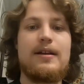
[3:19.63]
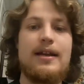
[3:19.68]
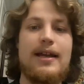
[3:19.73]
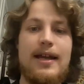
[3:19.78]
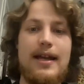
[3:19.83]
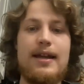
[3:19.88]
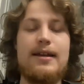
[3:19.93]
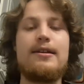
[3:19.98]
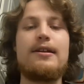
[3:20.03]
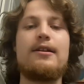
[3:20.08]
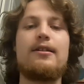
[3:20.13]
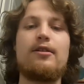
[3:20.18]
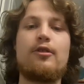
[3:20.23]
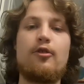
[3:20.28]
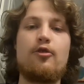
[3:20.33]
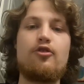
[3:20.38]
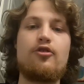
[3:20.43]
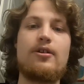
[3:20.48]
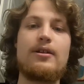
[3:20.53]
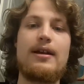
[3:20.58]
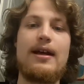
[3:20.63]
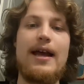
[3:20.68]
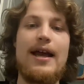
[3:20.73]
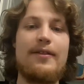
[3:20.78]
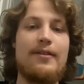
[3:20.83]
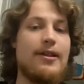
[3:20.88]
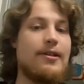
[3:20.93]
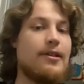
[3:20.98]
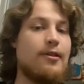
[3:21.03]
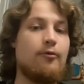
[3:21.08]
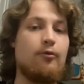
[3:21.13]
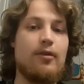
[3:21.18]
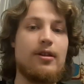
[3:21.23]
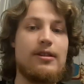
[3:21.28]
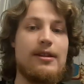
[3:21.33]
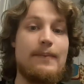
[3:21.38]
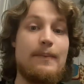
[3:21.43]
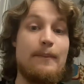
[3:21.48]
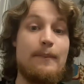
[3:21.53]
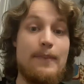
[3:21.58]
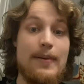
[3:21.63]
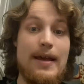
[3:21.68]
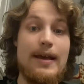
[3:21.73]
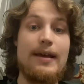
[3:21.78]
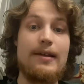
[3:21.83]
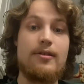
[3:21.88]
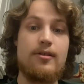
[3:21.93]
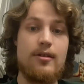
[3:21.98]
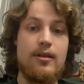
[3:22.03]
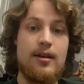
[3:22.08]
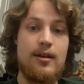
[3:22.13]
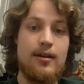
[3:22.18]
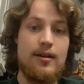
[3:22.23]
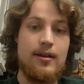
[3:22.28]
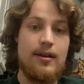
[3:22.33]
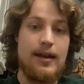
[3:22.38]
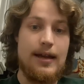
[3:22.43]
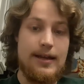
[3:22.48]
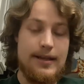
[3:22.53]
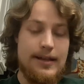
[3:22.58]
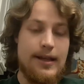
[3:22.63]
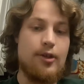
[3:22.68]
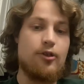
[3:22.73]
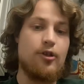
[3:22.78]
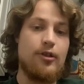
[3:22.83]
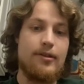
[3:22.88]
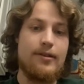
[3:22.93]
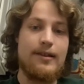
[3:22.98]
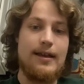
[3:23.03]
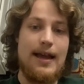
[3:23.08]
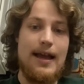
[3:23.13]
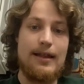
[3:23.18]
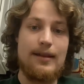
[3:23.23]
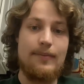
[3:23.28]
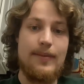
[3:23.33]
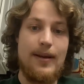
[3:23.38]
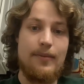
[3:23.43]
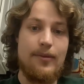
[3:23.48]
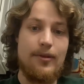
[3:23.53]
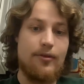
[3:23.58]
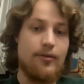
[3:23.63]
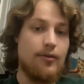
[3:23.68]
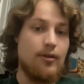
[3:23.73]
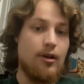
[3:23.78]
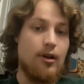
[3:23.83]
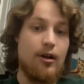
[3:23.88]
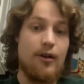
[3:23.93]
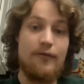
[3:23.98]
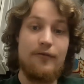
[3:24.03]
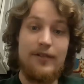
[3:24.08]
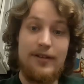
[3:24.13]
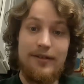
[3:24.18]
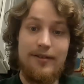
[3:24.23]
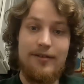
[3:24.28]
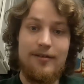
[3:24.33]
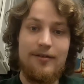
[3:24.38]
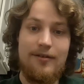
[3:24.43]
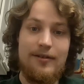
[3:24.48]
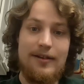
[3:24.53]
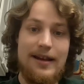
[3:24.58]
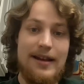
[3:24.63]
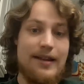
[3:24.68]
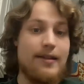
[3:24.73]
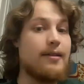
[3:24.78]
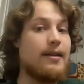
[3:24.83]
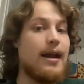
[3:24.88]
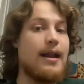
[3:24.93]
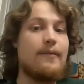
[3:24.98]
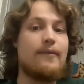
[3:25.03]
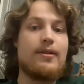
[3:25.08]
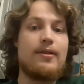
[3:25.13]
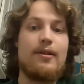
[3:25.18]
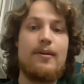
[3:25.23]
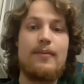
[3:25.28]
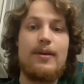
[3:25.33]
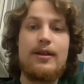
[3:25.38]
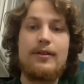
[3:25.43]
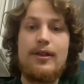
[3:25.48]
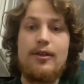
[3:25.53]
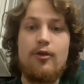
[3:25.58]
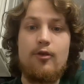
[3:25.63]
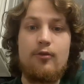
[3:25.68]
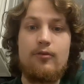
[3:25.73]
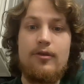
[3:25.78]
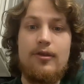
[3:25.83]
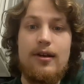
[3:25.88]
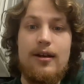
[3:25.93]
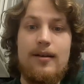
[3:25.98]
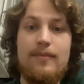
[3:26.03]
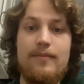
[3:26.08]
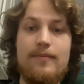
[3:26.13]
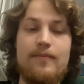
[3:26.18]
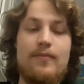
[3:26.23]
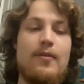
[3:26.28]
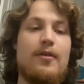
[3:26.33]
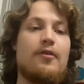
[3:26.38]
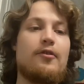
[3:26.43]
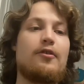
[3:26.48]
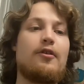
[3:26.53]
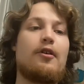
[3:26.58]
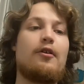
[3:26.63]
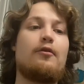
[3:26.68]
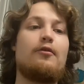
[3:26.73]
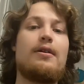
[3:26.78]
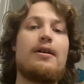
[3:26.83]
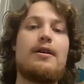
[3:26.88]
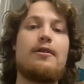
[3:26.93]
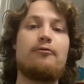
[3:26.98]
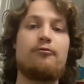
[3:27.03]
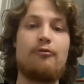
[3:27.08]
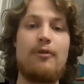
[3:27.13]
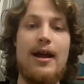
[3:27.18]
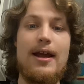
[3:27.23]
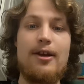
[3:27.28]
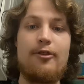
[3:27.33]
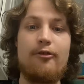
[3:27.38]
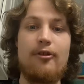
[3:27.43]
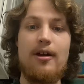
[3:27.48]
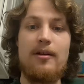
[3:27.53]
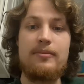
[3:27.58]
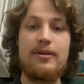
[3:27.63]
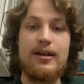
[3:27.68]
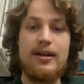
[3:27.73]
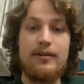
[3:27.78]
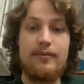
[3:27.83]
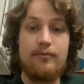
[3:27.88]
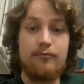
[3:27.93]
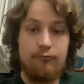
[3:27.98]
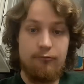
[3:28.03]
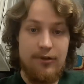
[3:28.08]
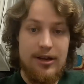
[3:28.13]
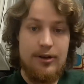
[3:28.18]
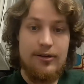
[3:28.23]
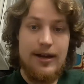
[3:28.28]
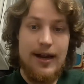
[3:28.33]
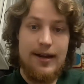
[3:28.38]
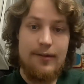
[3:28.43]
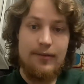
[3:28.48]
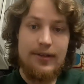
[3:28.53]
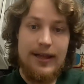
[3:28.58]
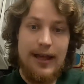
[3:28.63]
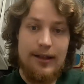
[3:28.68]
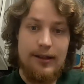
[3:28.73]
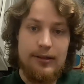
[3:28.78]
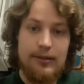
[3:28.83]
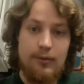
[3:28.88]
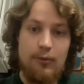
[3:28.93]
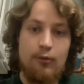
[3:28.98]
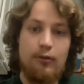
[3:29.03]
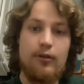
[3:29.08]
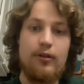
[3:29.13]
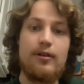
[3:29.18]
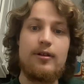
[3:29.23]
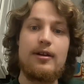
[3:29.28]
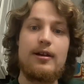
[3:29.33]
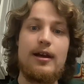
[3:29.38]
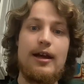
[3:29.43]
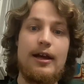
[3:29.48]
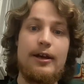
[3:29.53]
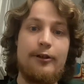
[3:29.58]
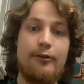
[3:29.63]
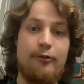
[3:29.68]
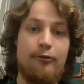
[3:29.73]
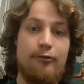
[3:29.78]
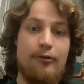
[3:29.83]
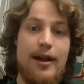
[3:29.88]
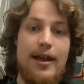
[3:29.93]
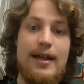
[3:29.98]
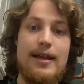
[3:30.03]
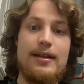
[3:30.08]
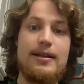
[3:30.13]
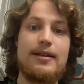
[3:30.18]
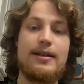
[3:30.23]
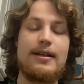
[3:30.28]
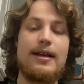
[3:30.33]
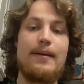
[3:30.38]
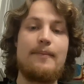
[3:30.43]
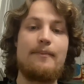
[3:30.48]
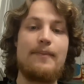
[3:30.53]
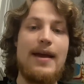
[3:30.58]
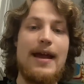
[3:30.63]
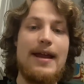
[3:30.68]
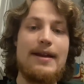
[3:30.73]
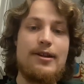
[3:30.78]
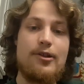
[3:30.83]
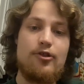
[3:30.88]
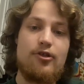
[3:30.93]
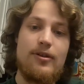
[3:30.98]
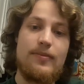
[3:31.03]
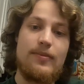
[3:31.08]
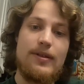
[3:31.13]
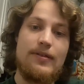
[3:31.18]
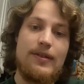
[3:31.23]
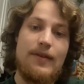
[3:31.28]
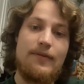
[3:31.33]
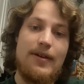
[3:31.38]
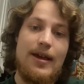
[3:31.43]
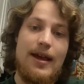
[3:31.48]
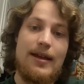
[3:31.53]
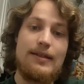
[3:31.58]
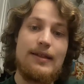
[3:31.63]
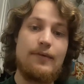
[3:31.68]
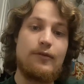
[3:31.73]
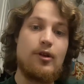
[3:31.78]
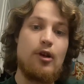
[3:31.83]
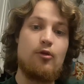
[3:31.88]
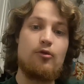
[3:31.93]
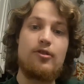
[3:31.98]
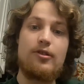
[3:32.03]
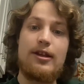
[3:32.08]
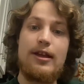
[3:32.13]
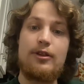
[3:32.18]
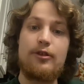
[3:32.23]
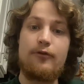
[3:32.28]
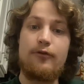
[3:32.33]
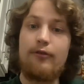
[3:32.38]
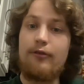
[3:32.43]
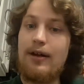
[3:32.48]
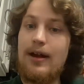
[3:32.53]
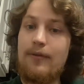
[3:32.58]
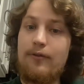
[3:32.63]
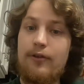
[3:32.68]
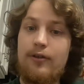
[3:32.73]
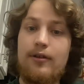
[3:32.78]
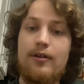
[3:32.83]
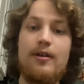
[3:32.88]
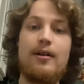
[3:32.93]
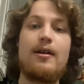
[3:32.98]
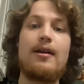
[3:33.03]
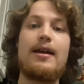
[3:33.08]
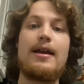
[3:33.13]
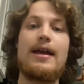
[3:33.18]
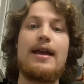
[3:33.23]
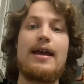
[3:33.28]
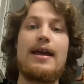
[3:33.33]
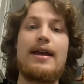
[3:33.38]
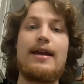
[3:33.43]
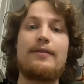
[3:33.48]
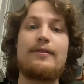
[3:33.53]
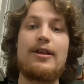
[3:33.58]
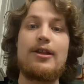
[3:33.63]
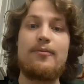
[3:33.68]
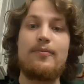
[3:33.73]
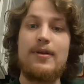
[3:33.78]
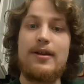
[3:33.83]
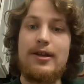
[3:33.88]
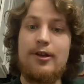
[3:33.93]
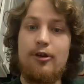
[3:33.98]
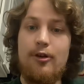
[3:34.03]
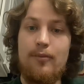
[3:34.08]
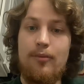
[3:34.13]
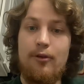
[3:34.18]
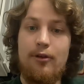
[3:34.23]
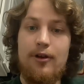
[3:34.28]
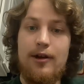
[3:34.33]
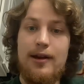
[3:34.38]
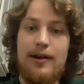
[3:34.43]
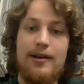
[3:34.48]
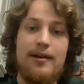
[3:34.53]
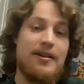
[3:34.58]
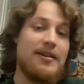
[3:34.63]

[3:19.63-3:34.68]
In conclusion, this is one of the biggest additions to Alabama's offense. And it's not even somebody that suits up. So Ryan Grubb reuniting with Kalen DeBoer, a great companionship that they've had. They've coached together forever. And they spent a year apart.